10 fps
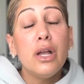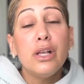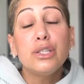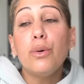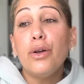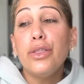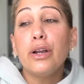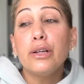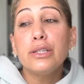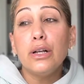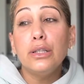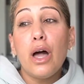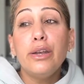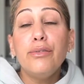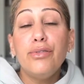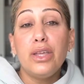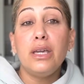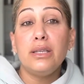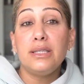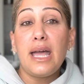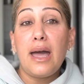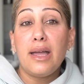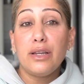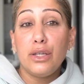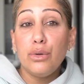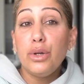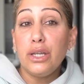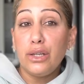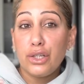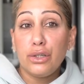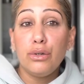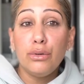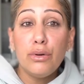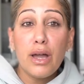So there's a lot of things that you can do,